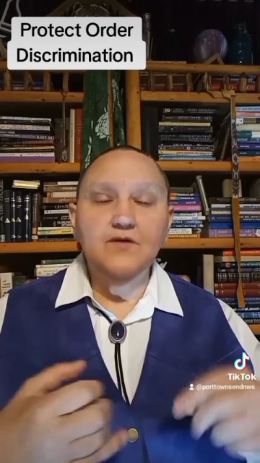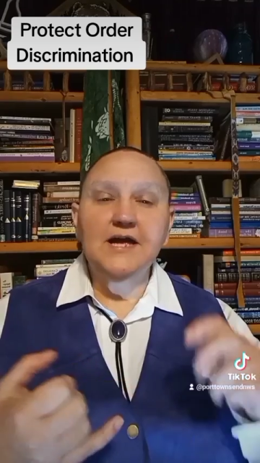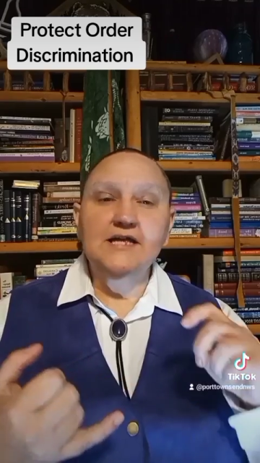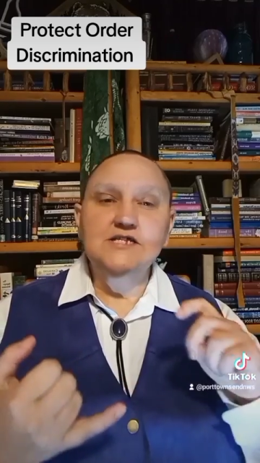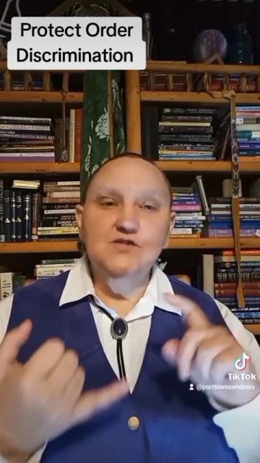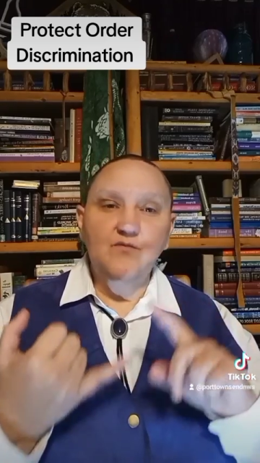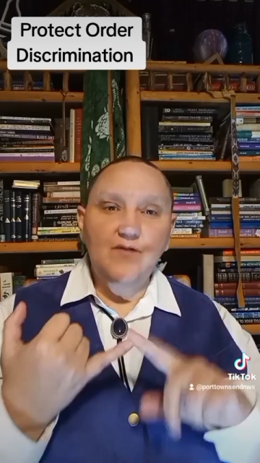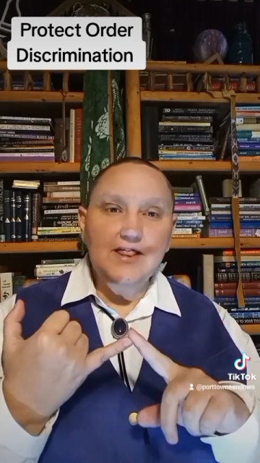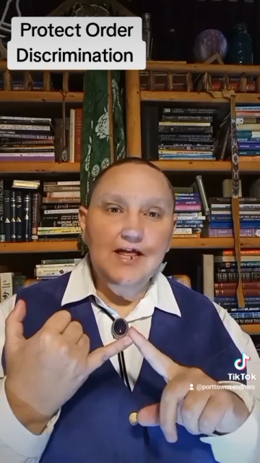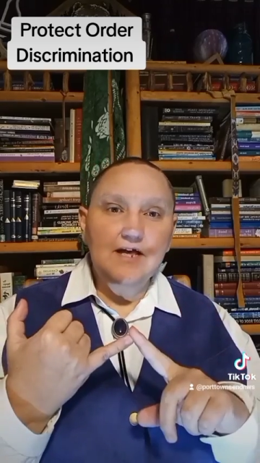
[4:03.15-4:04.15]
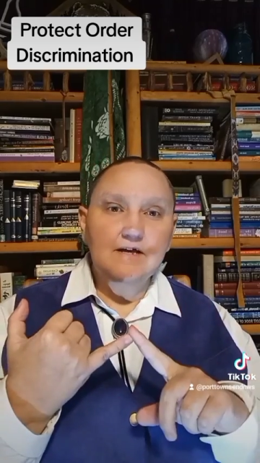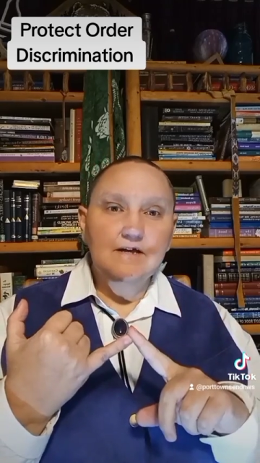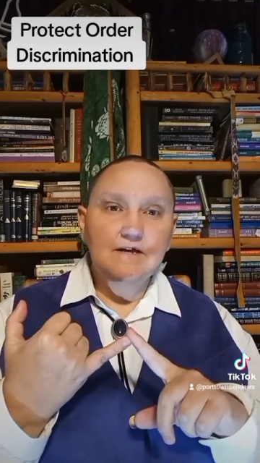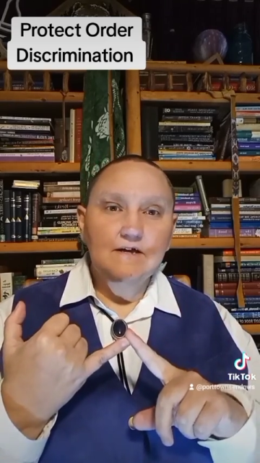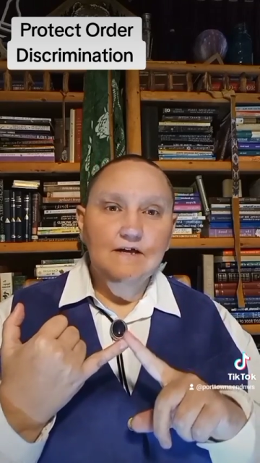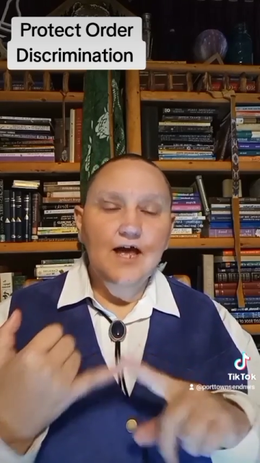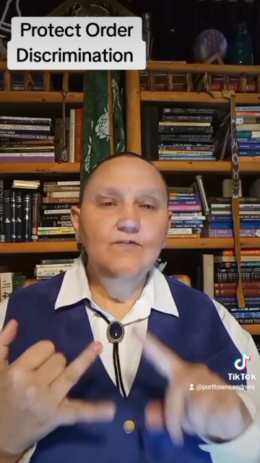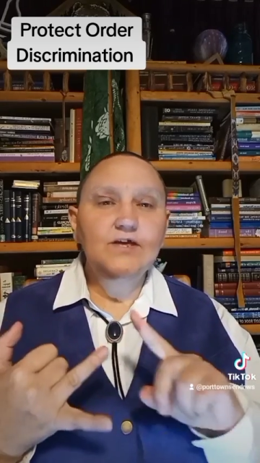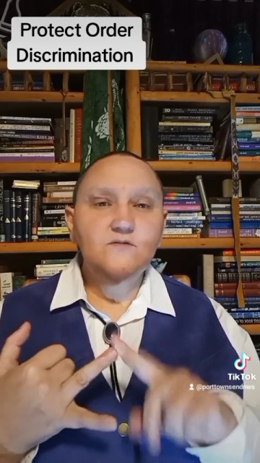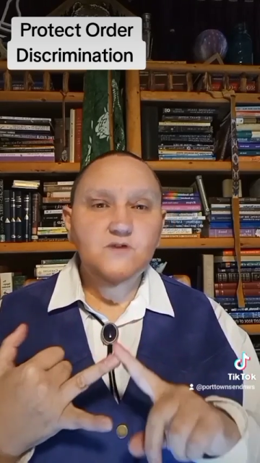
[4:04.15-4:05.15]
against the fella and
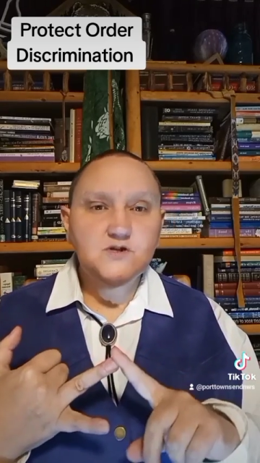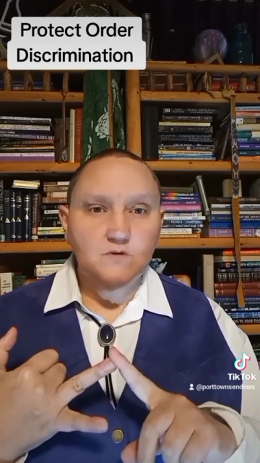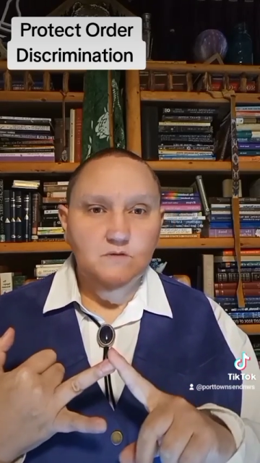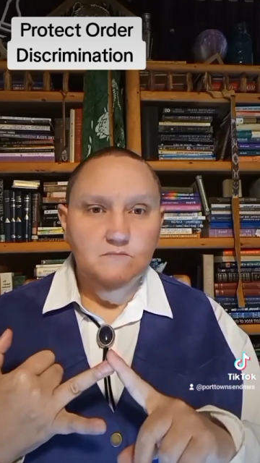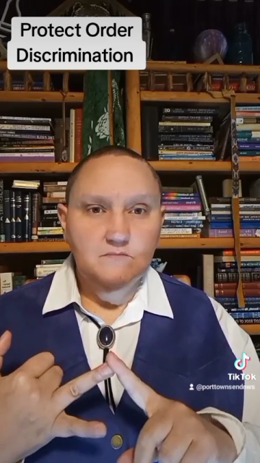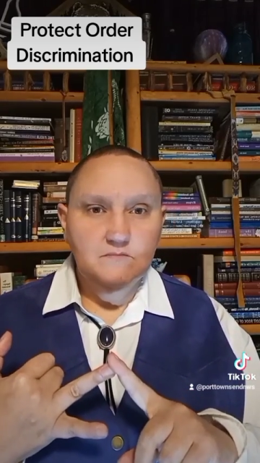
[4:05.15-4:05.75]
the individual.